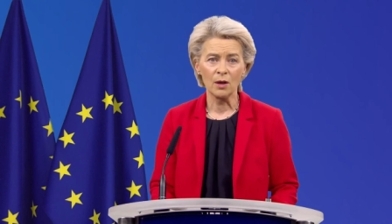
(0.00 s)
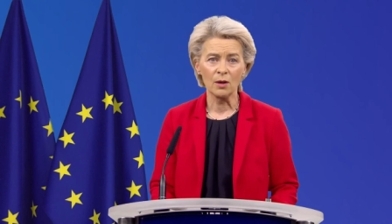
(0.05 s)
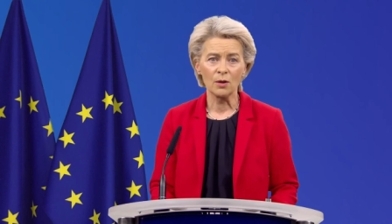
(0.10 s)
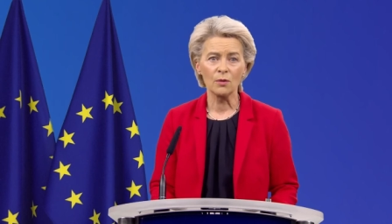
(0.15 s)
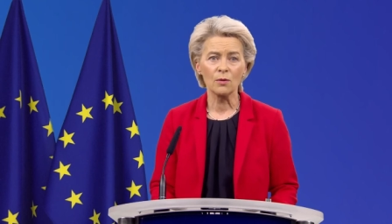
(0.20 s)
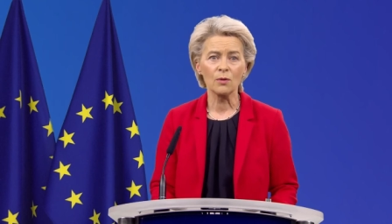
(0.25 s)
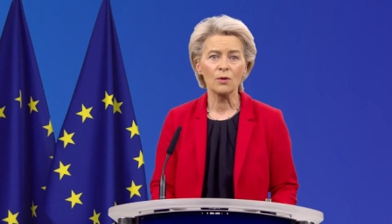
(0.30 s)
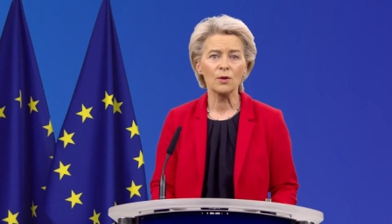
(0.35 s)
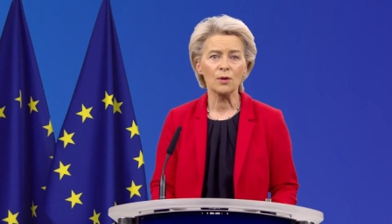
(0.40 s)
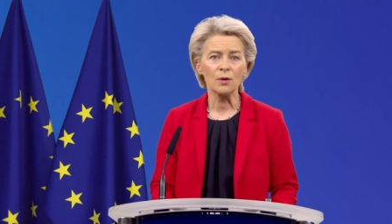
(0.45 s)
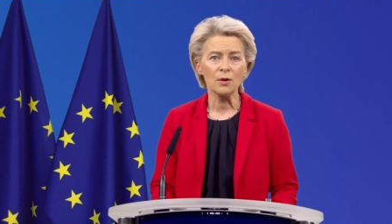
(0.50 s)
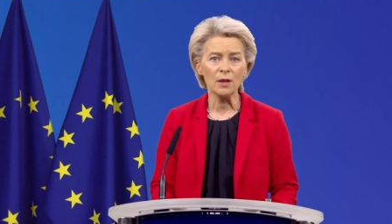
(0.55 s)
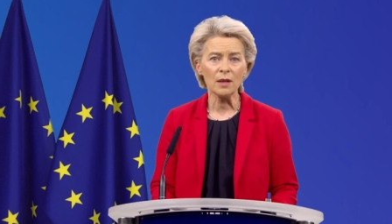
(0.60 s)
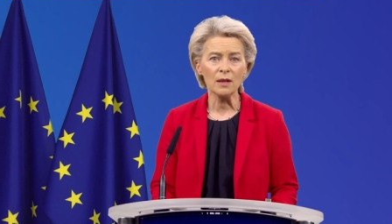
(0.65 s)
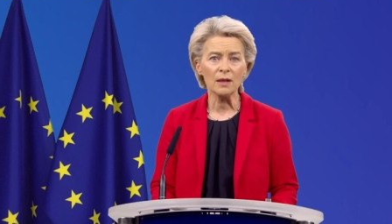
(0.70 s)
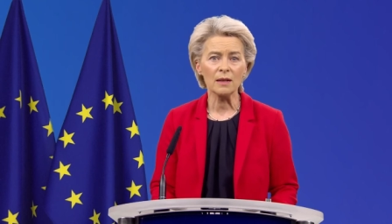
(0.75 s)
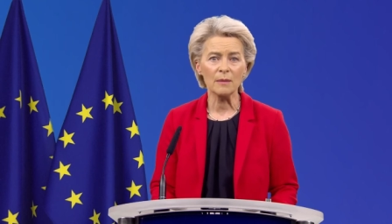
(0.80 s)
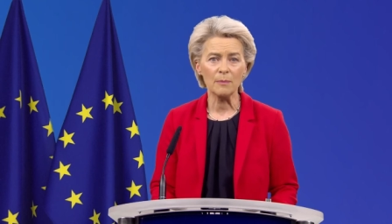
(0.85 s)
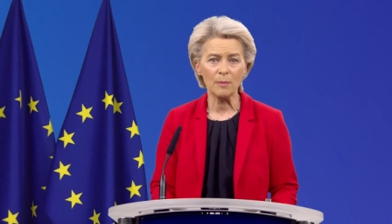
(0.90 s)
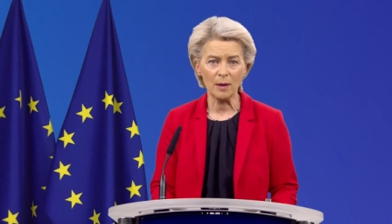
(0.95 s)
to
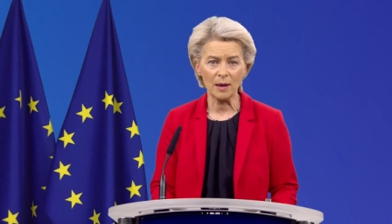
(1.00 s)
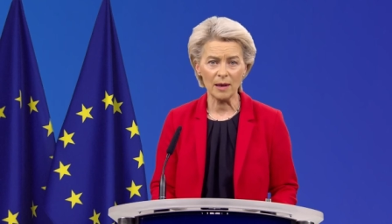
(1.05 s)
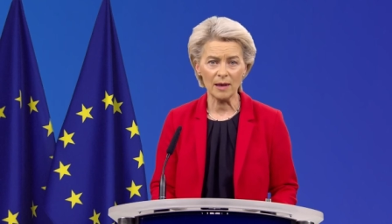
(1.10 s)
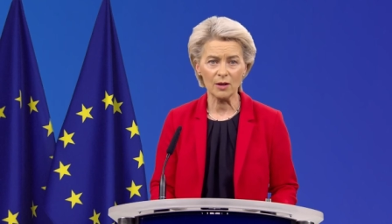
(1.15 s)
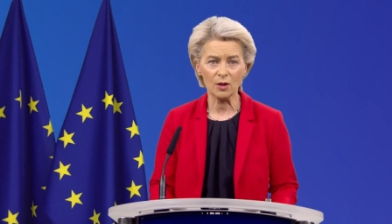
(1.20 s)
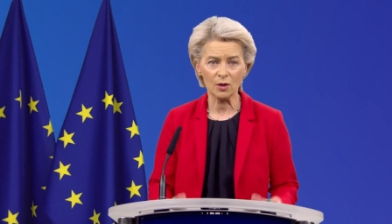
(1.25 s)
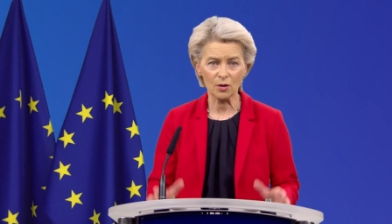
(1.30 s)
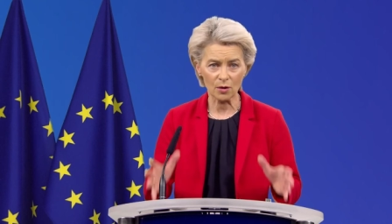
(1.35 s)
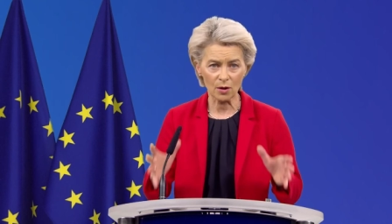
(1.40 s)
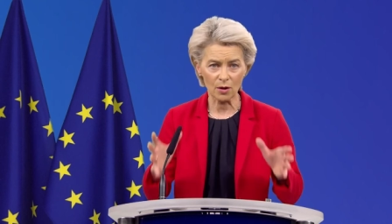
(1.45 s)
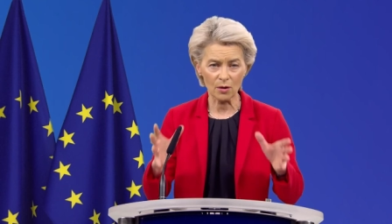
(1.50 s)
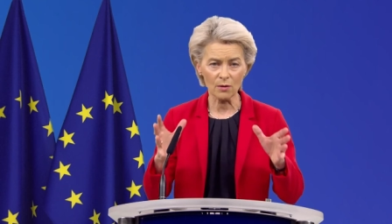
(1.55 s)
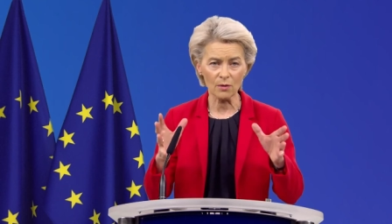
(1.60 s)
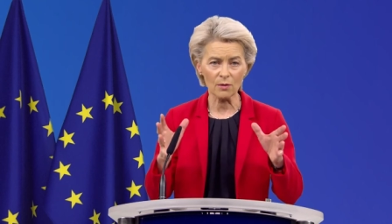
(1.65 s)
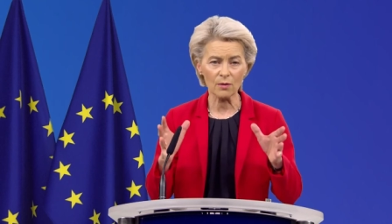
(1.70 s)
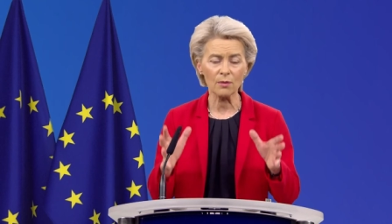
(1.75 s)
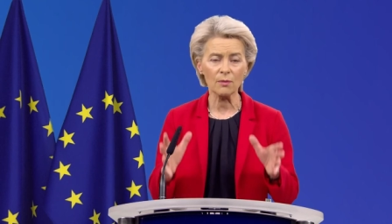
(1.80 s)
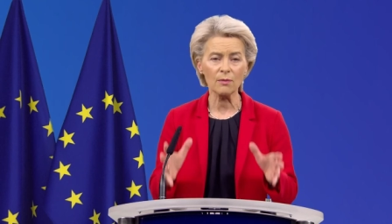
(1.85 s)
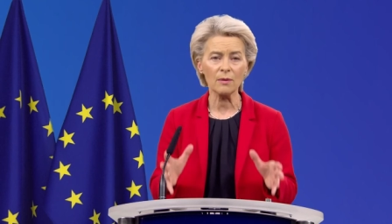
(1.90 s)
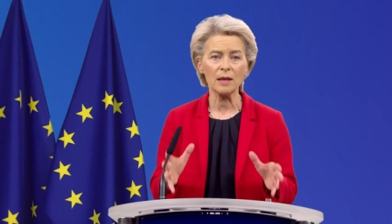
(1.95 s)
jointly pledge
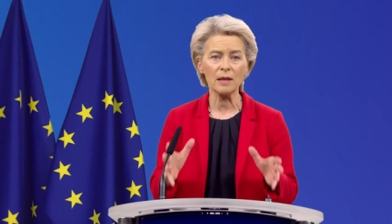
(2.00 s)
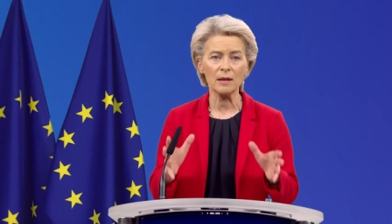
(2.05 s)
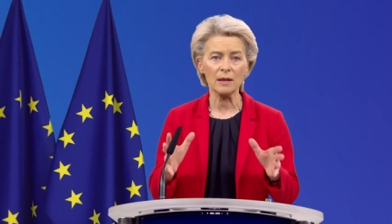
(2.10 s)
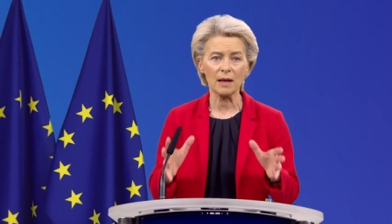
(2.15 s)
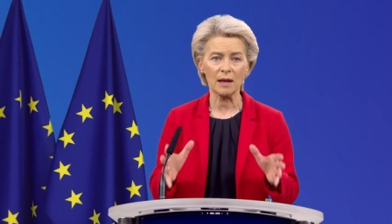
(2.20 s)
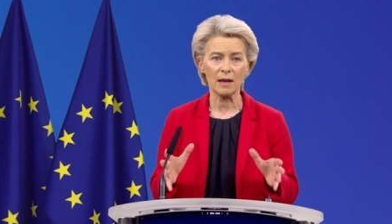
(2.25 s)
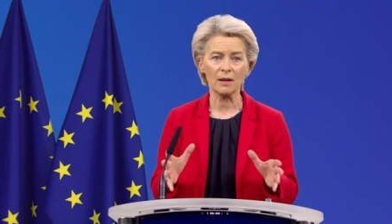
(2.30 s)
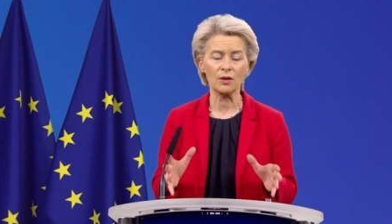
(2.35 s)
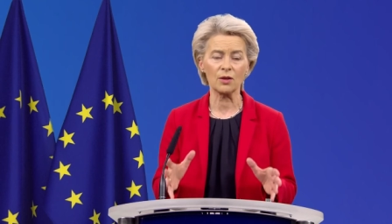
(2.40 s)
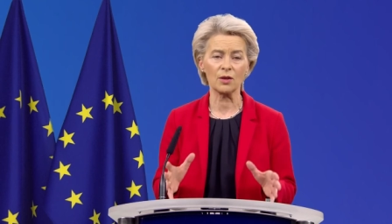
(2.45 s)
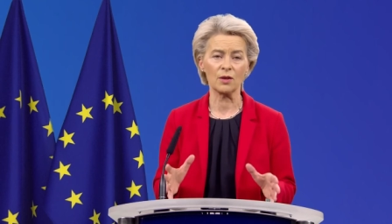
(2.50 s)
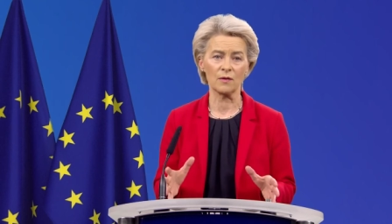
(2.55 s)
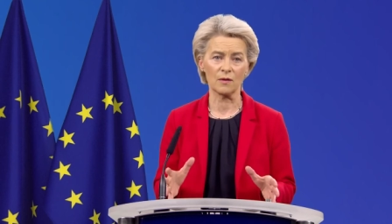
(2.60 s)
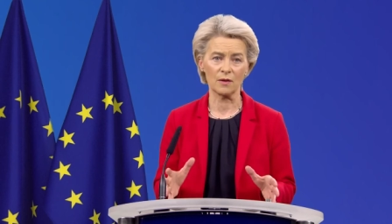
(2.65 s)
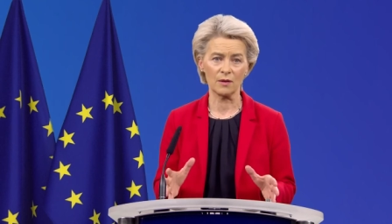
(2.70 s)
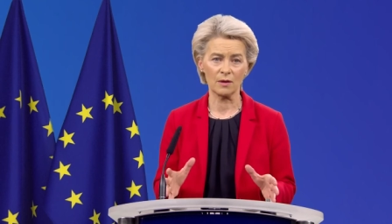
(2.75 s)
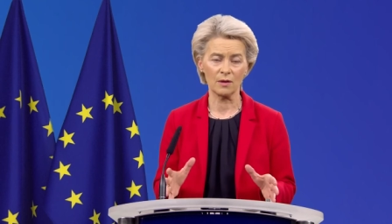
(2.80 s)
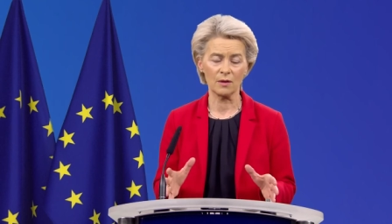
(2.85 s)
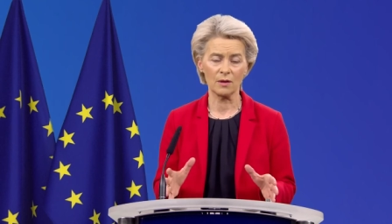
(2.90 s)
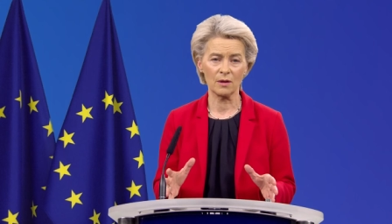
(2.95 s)
concrete
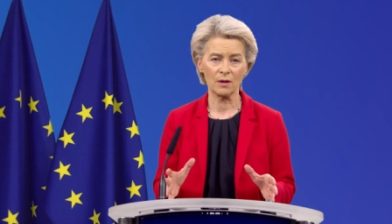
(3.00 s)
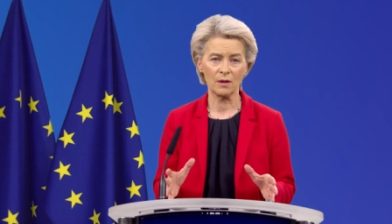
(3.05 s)
actions